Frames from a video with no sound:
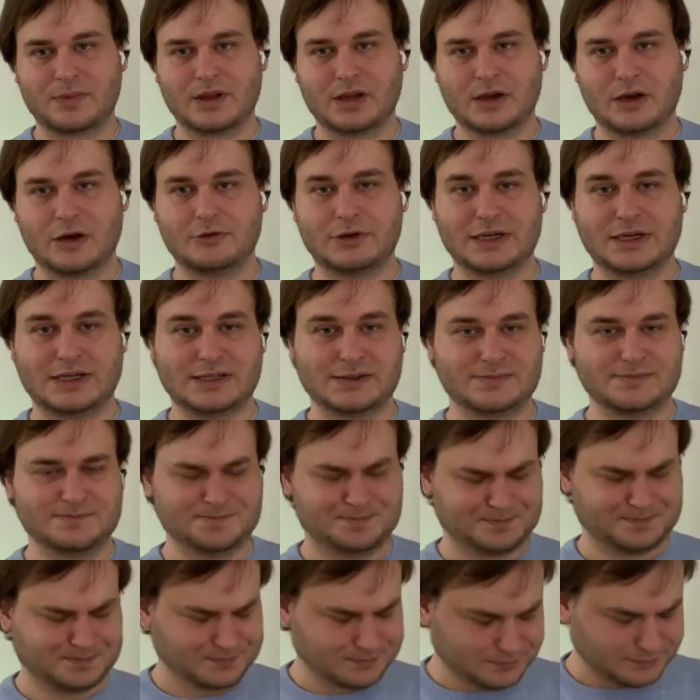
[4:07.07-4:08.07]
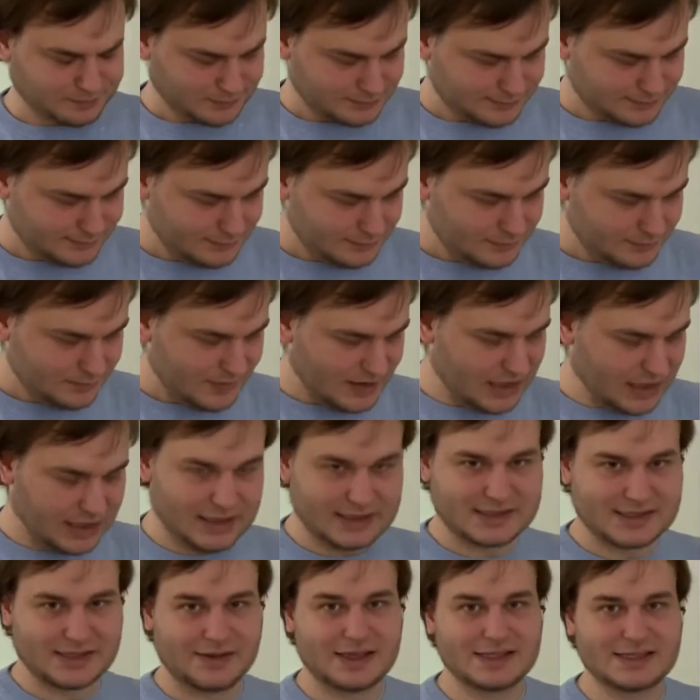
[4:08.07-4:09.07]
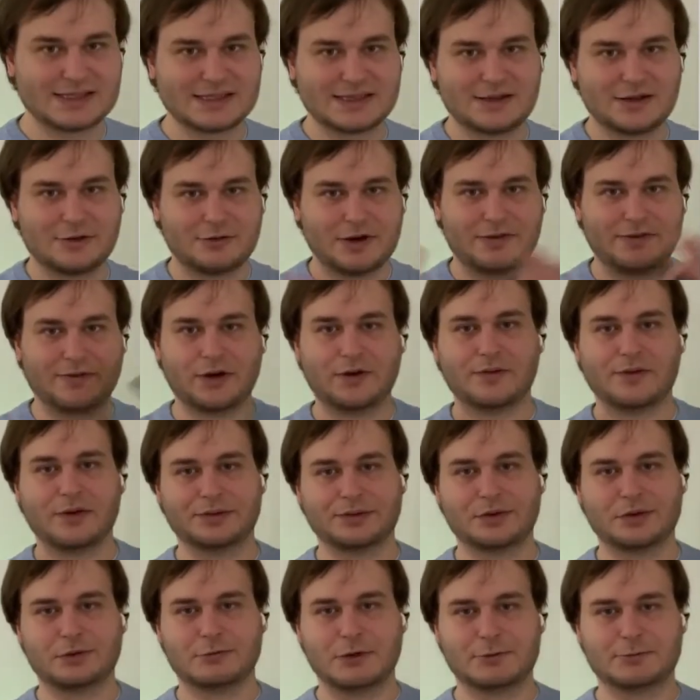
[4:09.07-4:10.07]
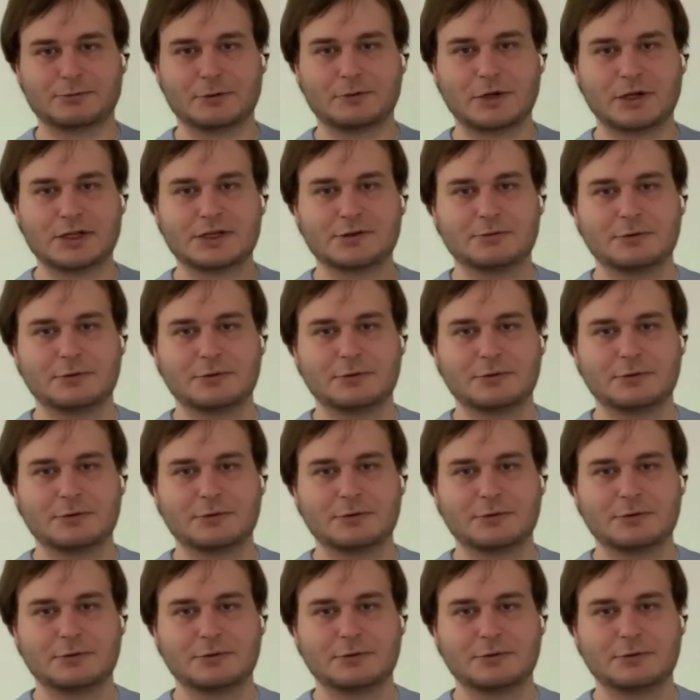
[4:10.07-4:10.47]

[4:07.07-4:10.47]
All right. So this is the rough overview of what we want.